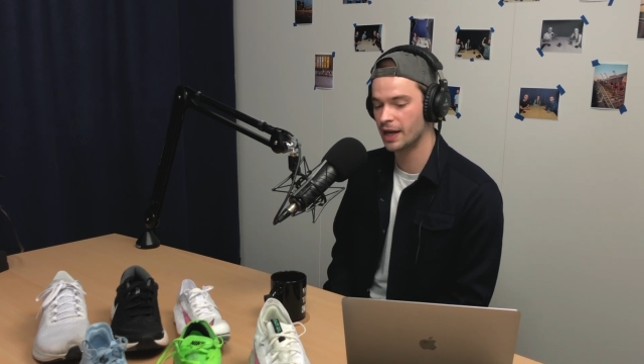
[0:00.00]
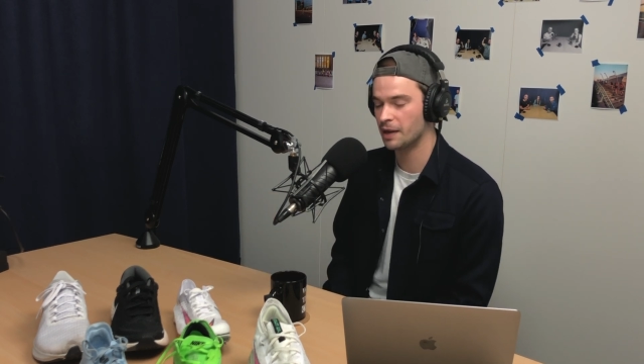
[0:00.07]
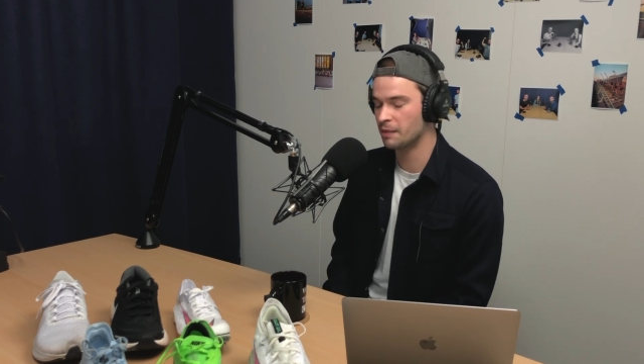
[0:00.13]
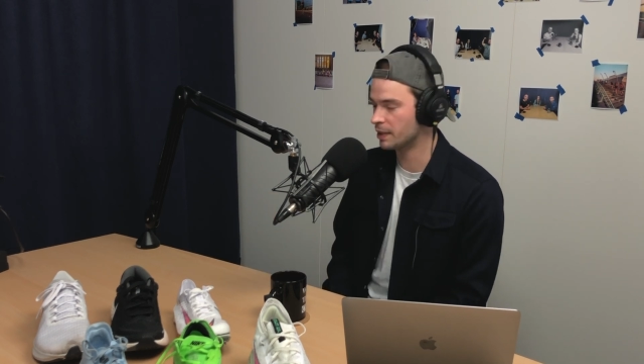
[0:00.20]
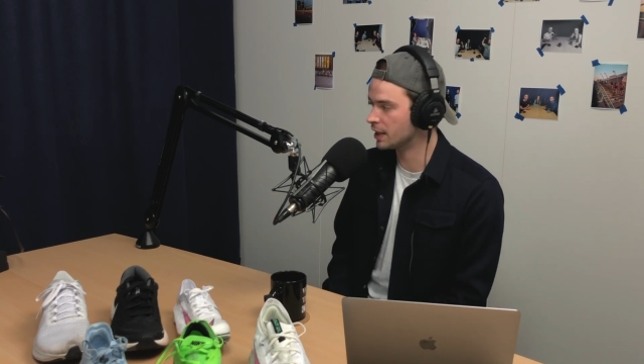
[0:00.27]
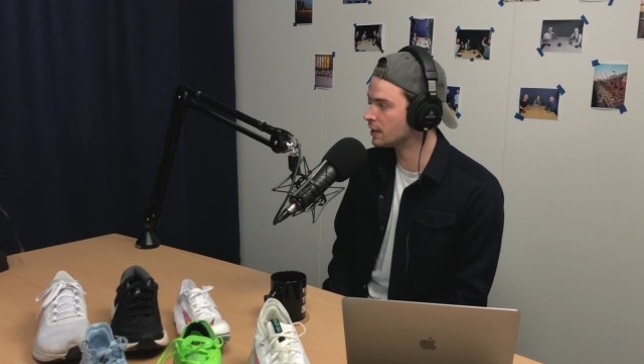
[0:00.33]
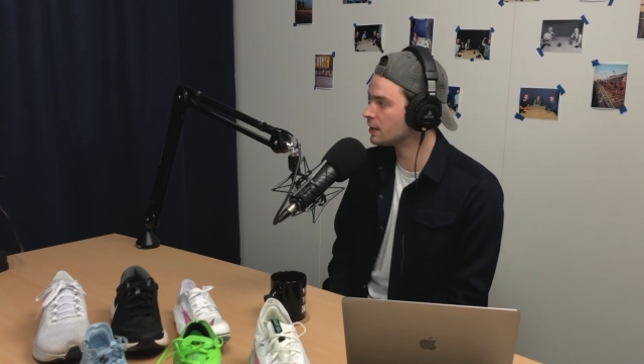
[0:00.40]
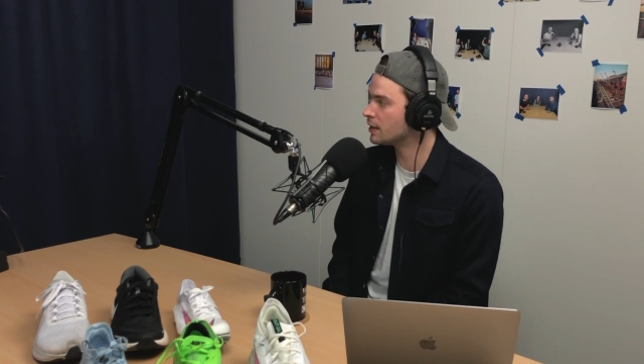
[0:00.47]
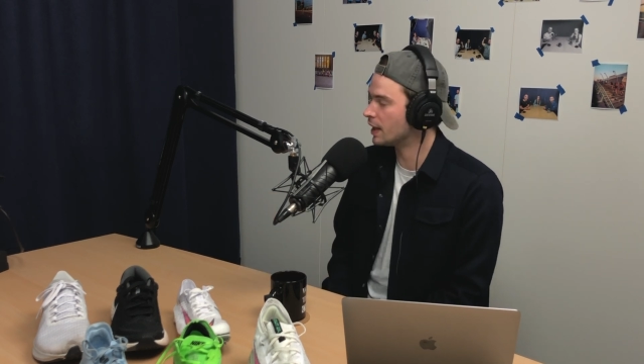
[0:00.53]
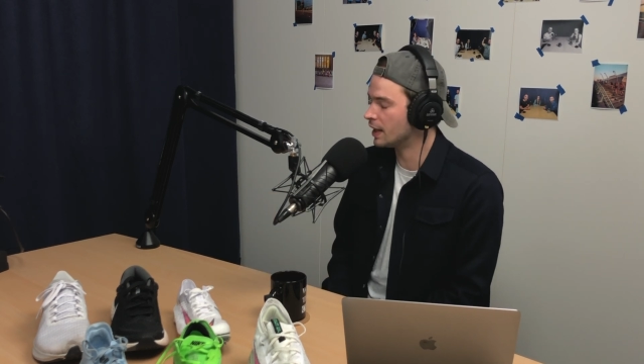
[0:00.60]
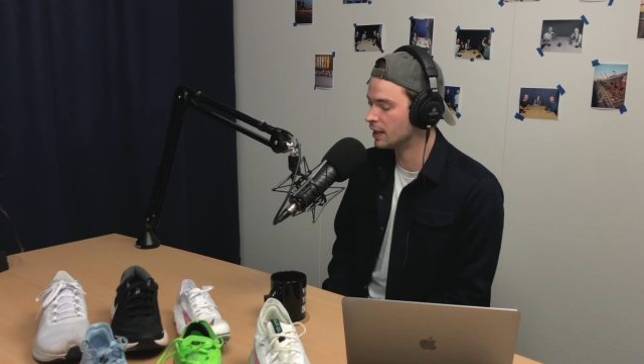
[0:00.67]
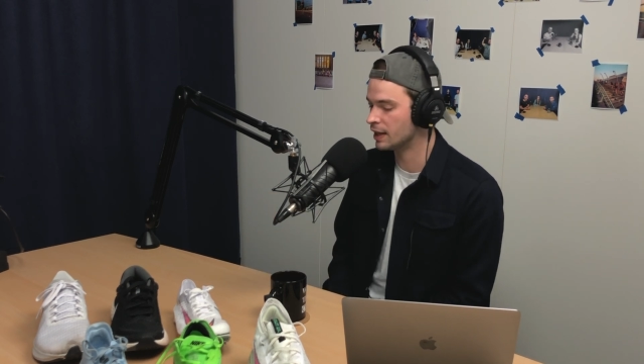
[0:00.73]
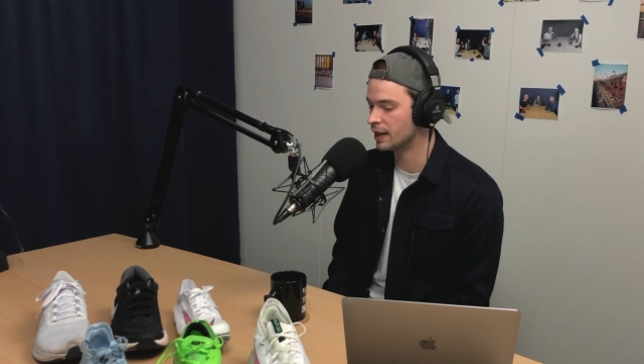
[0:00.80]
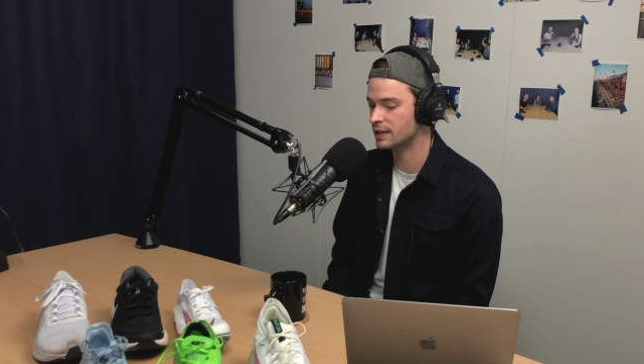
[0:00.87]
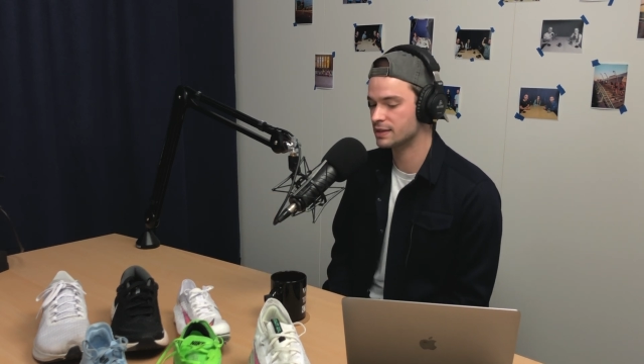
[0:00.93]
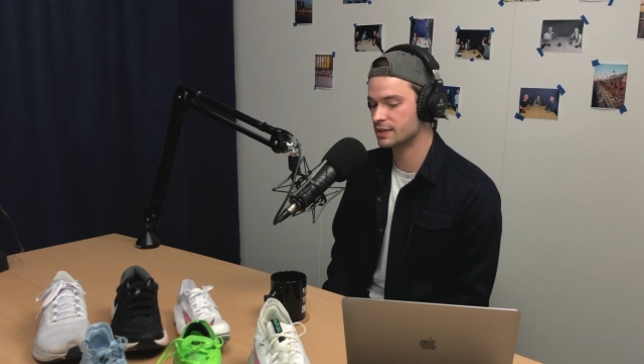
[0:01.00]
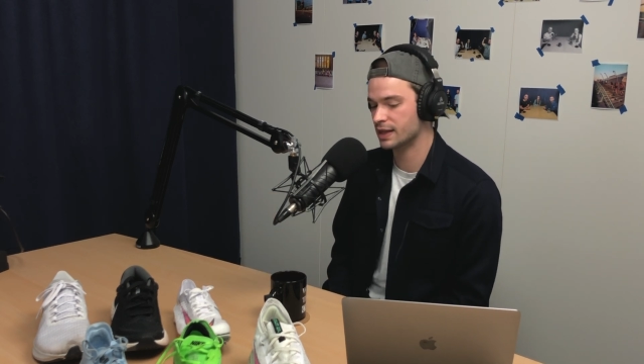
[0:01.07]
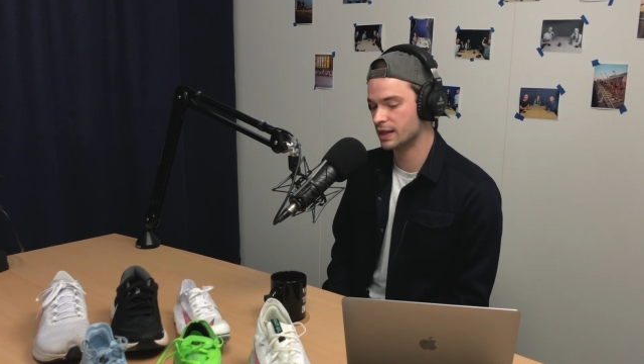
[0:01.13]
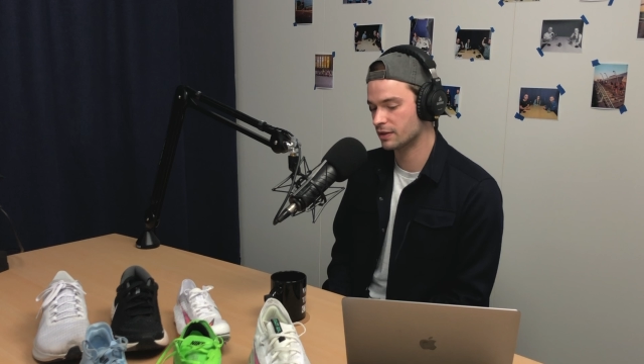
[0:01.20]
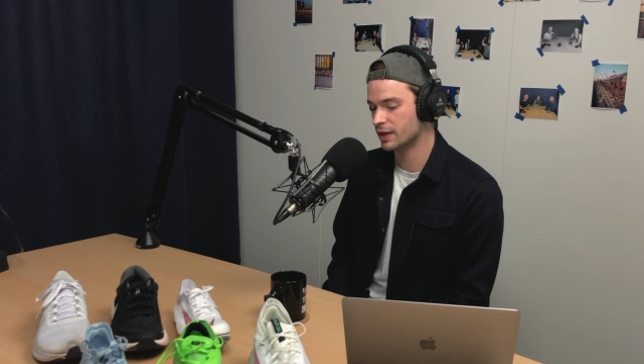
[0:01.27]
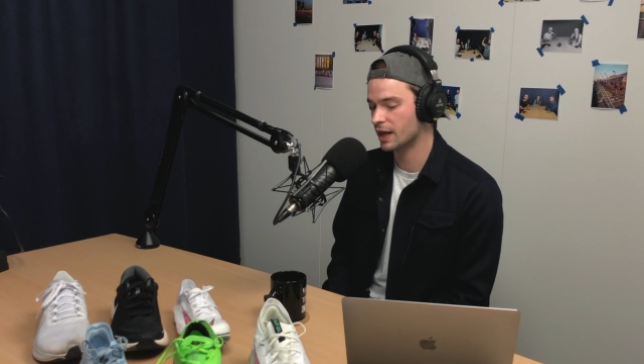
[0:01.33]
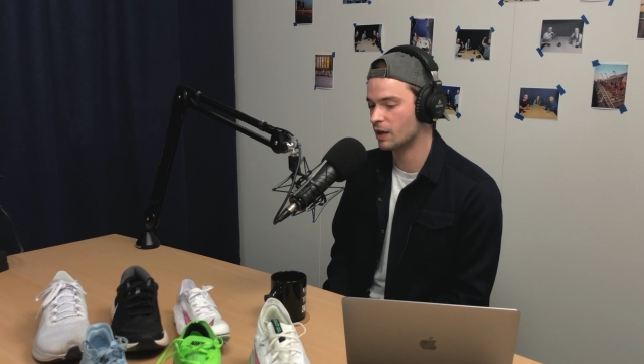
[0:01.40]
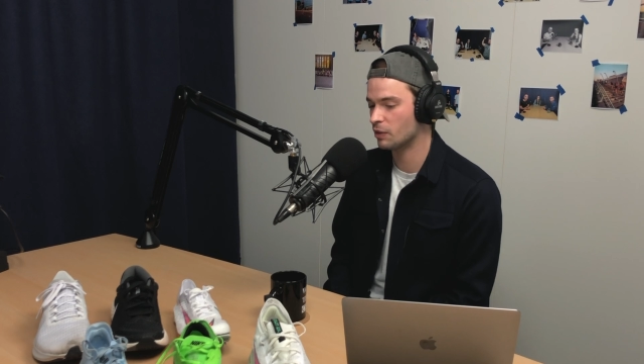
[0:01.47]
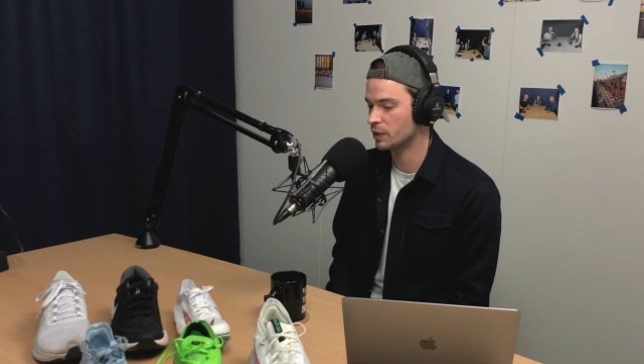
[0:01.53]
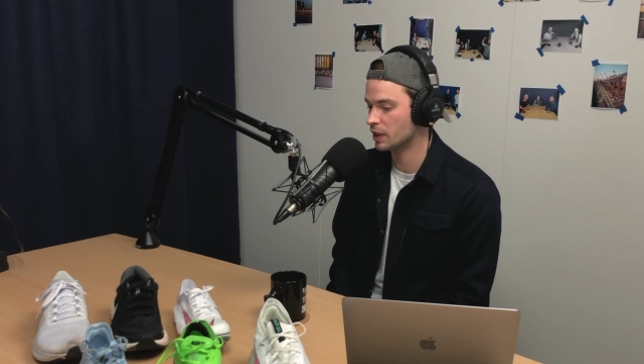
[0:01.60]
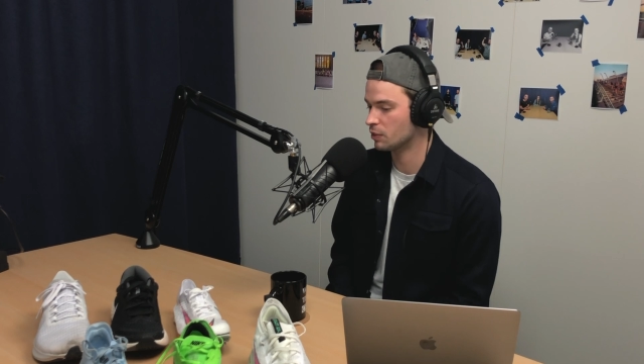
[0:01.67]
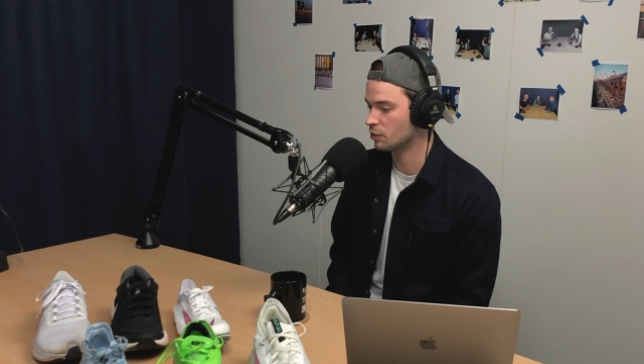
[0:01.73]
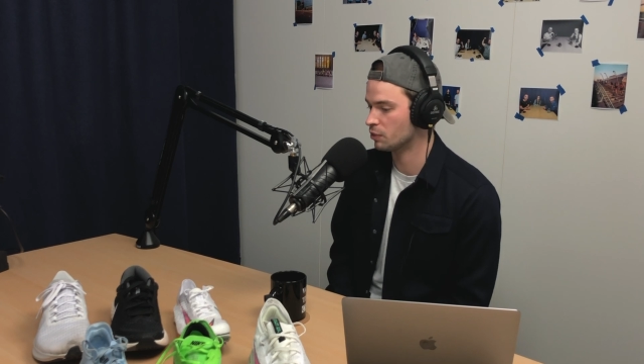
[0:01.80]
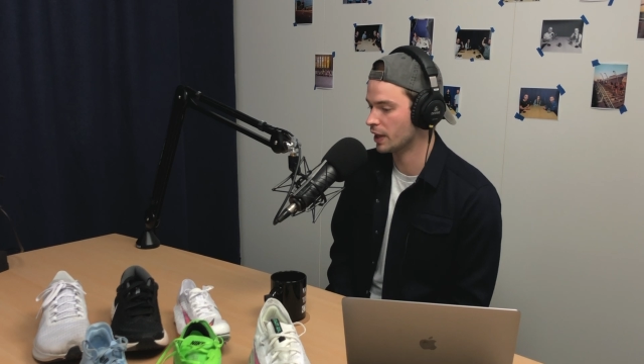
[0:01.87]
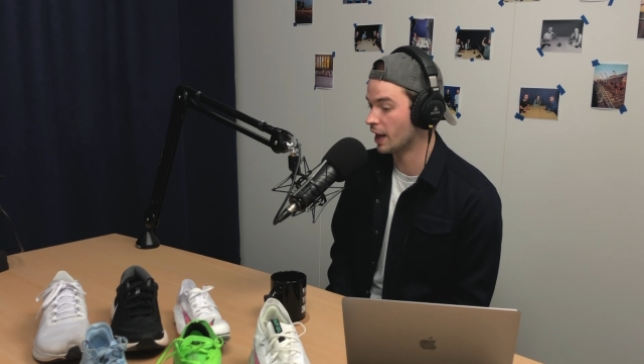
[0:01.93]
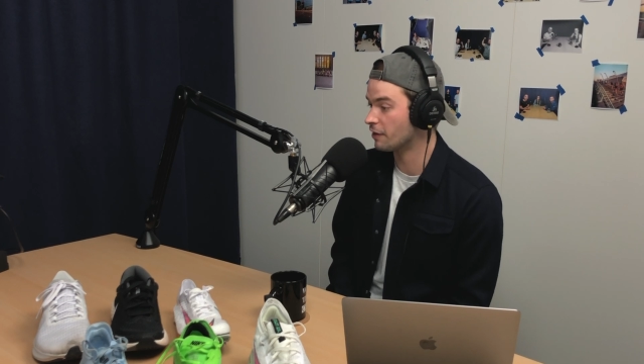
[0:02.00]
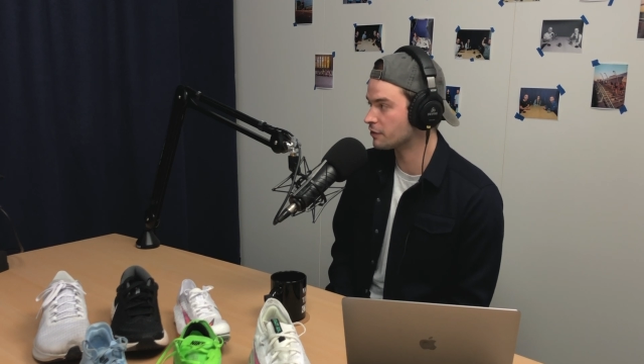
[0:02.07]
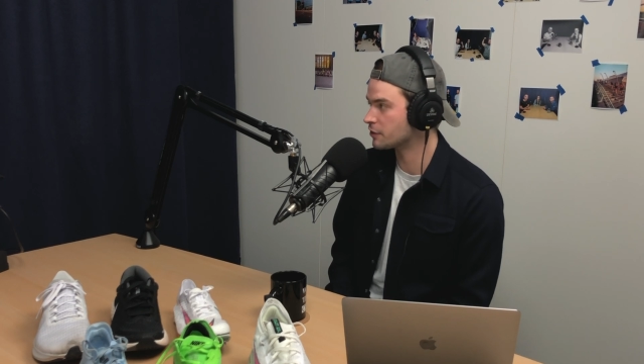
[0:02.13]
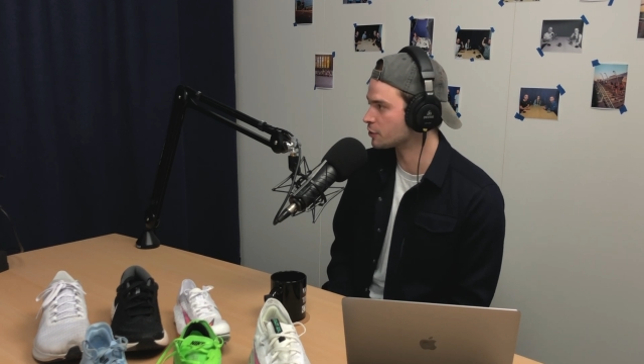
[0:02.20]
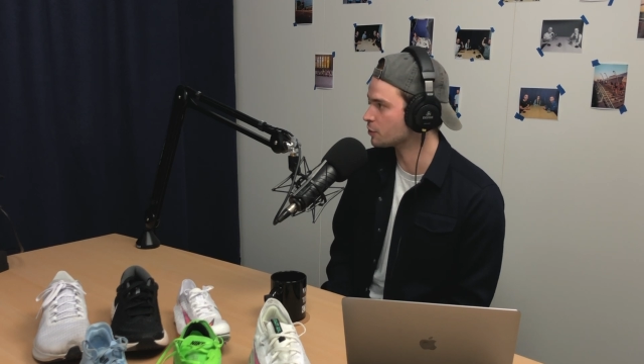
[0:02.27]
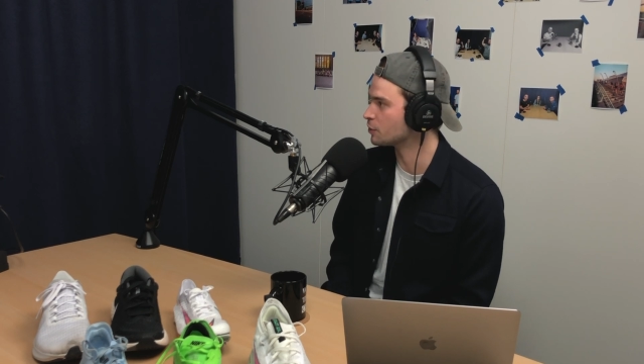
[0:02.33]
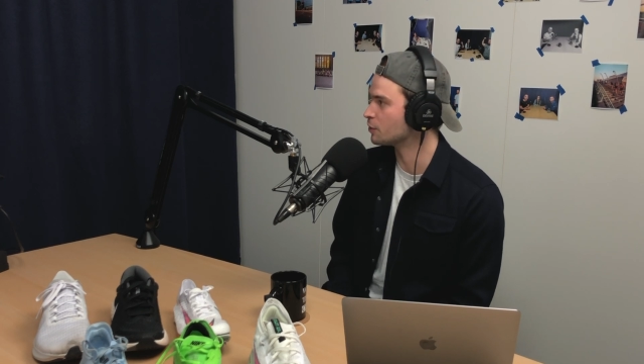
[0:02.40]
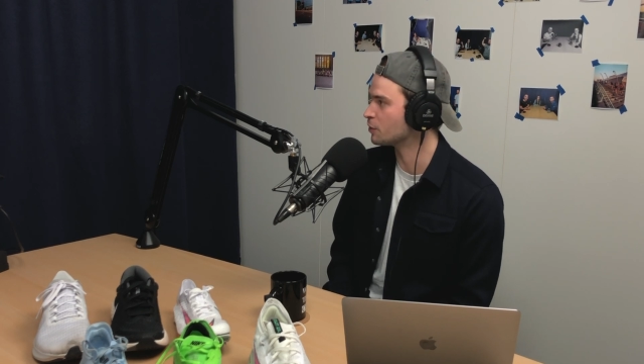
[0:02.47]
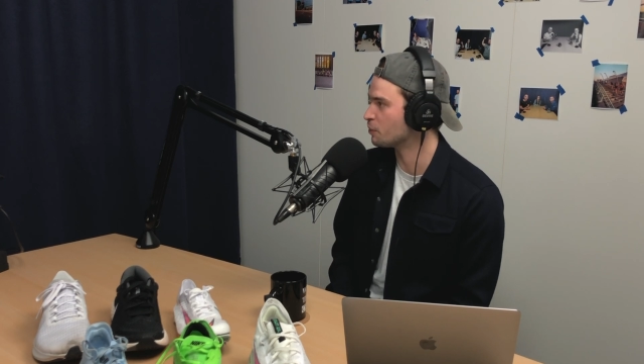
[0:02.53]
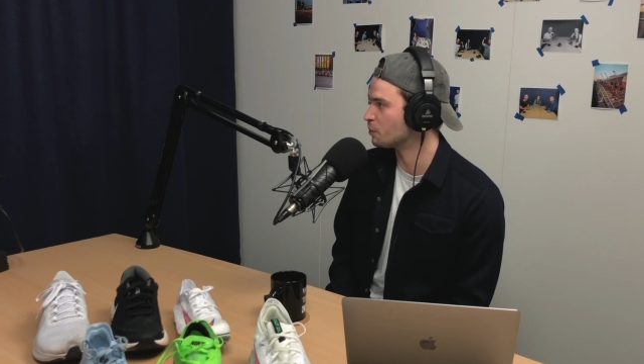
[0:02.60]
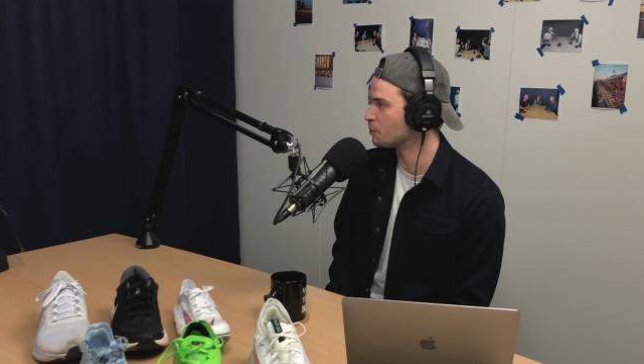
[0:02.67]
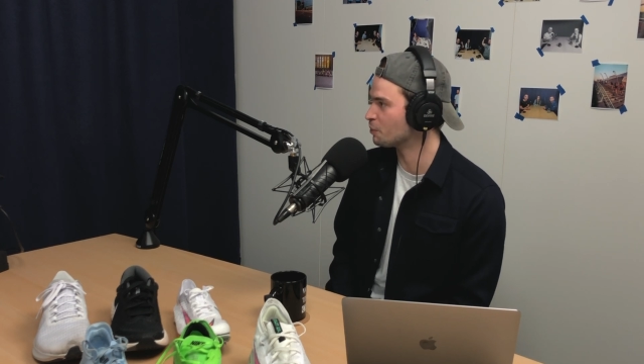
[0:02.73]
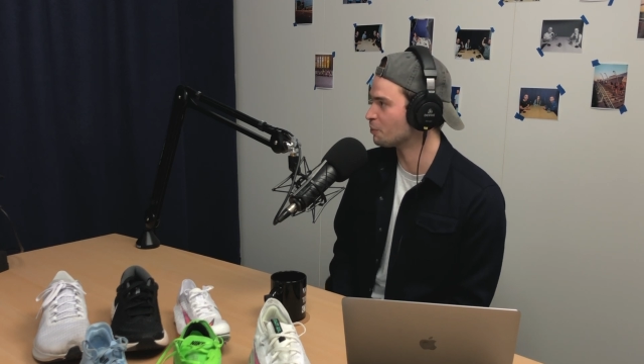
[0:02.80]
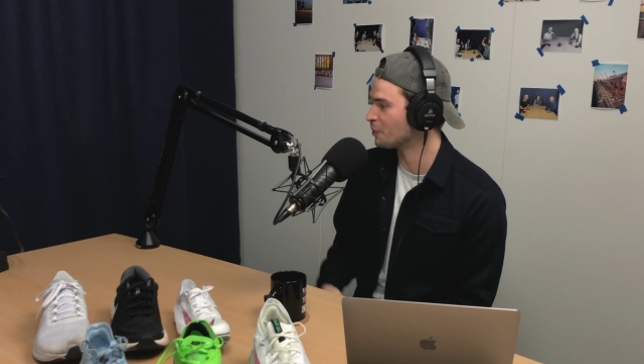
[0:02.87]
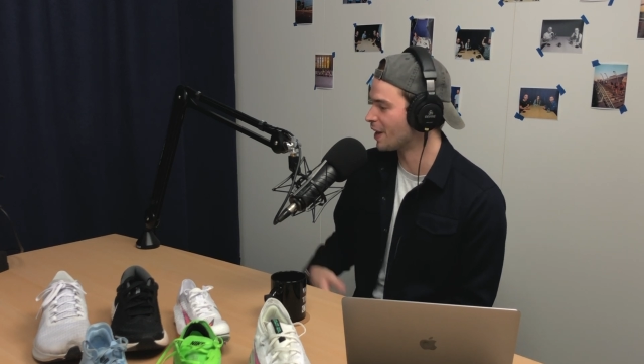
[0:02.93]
came in and said, okay, we have to